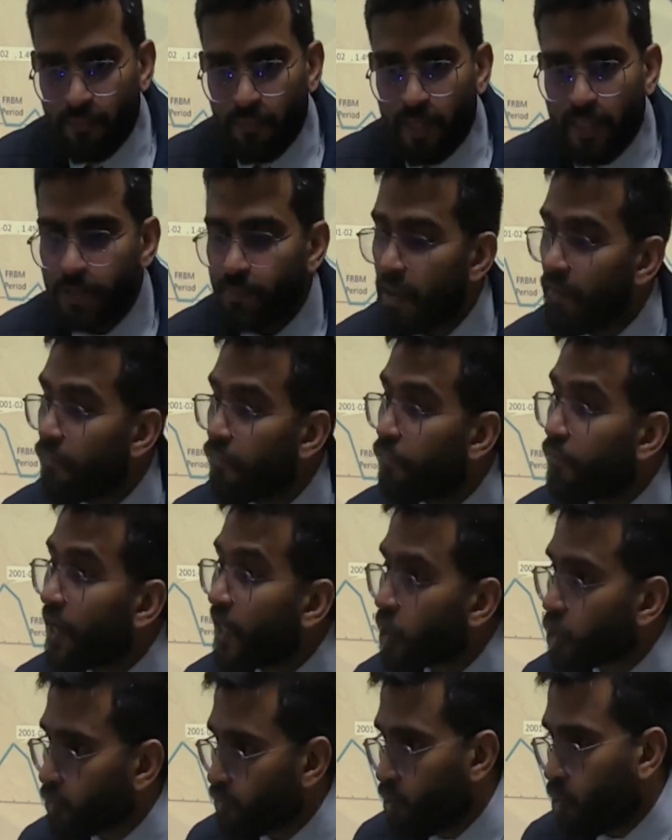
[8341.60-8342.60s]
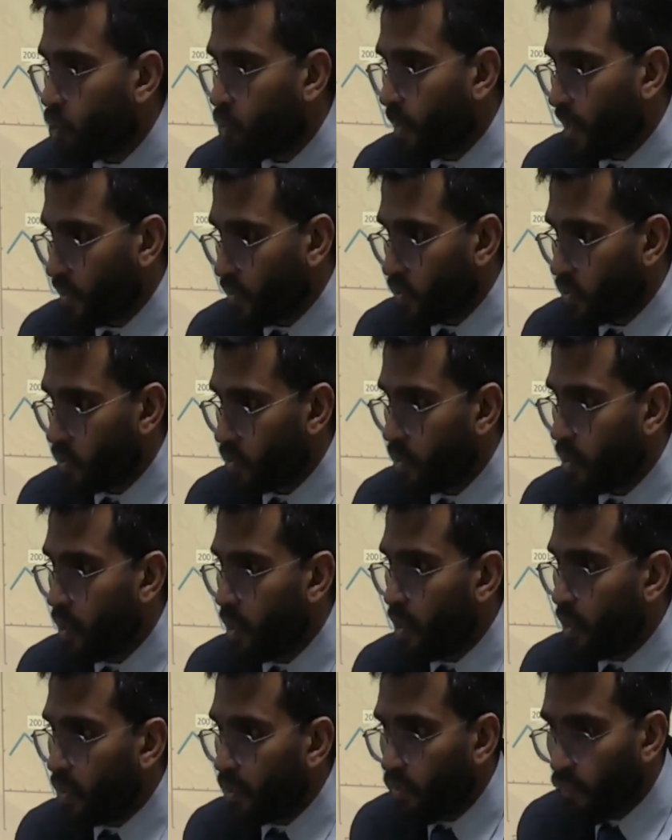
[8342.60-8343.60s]
is my fresh borrowings,
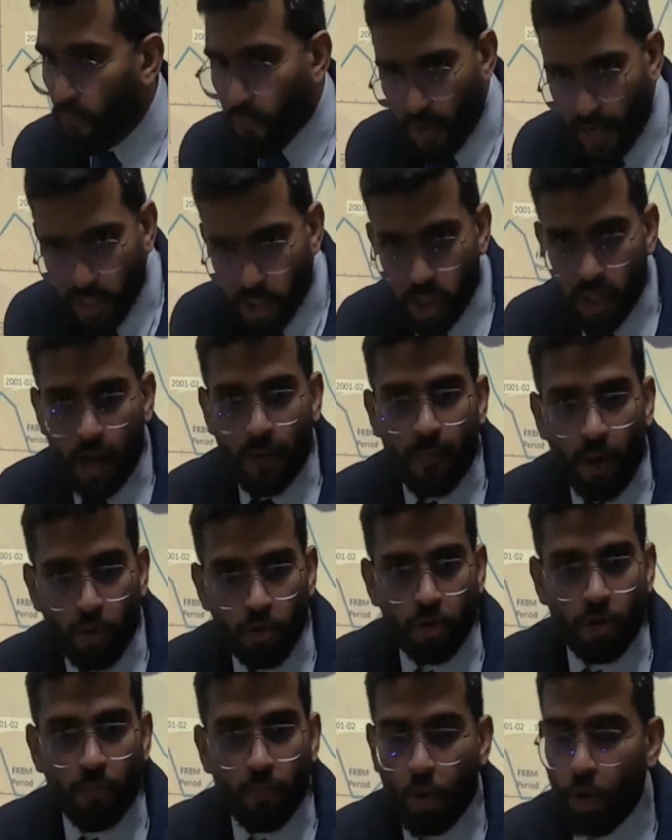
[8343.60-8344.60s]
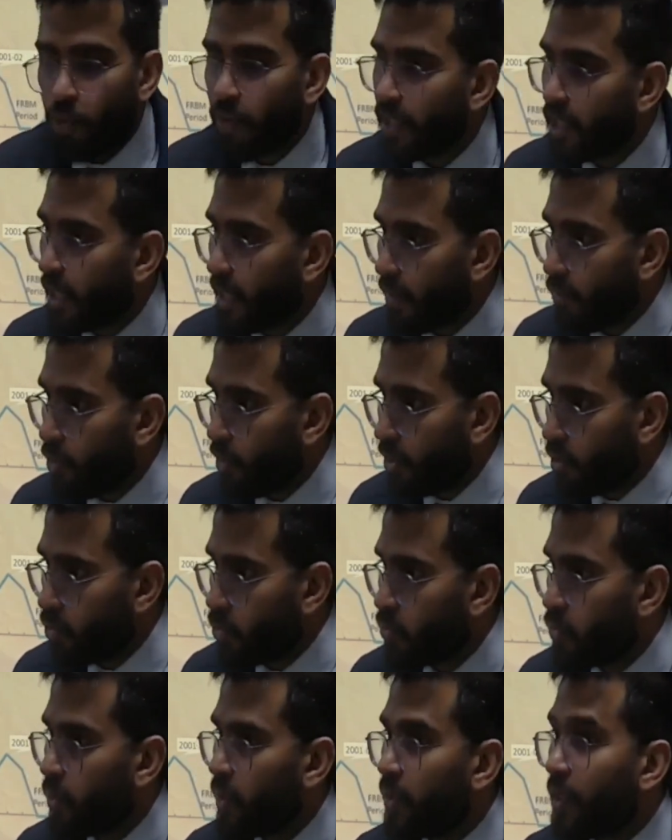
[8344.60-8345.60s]
the fresh amount of borrowing that I'm going to do.
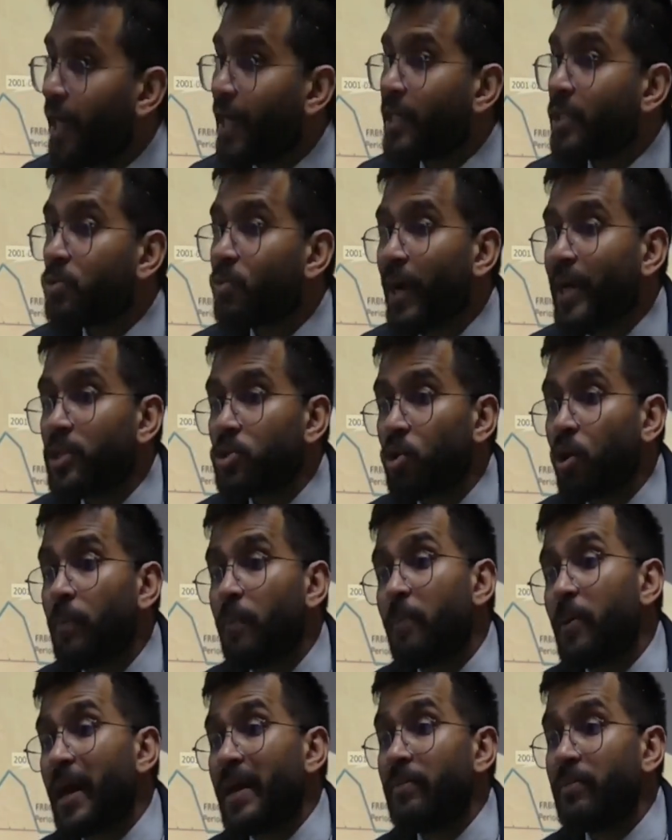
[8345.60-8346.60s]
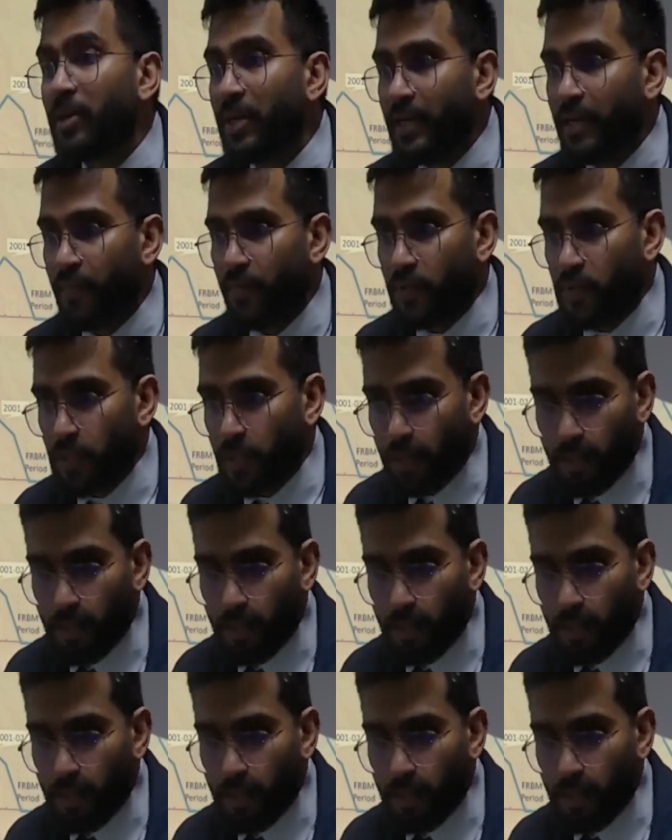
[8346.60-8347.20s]
That is why it's called primary deficit.